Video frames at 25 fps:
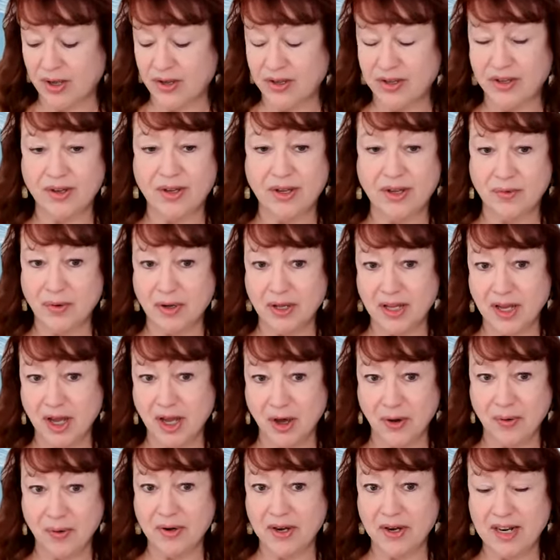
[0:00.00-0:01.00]
You can really
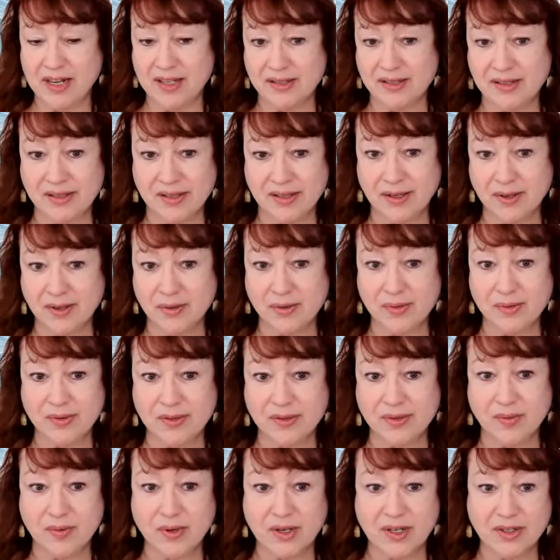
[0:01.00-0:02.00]
hone in and see
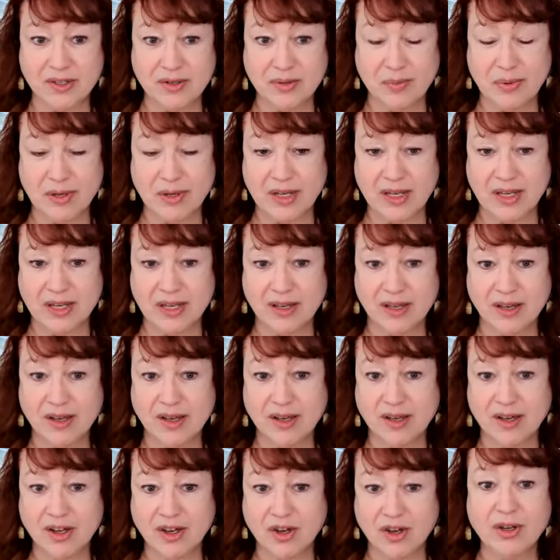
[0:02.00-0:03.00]
who's going to be
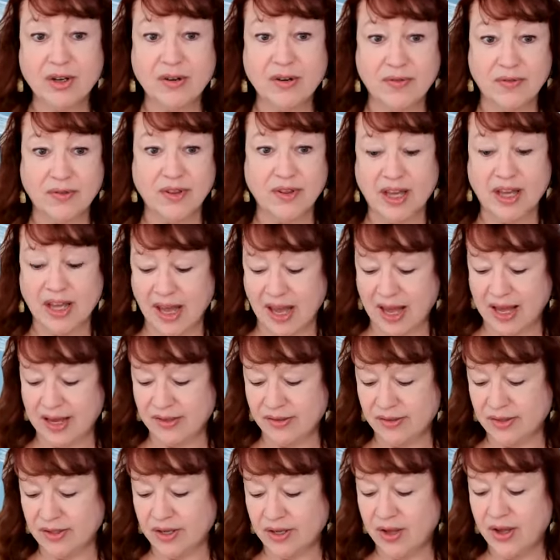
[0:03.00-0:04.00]
good for the
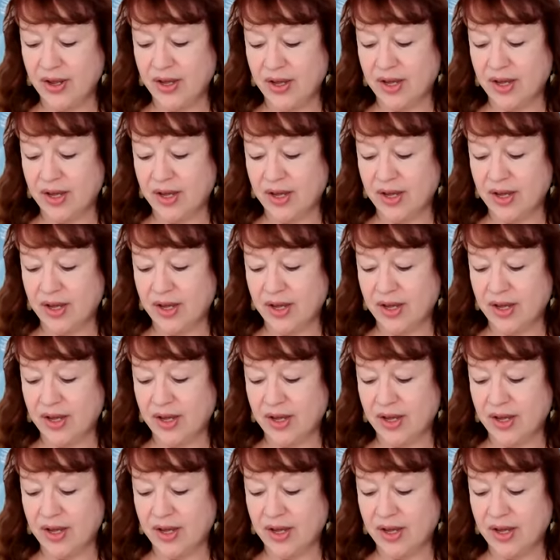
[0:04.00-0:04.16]
case.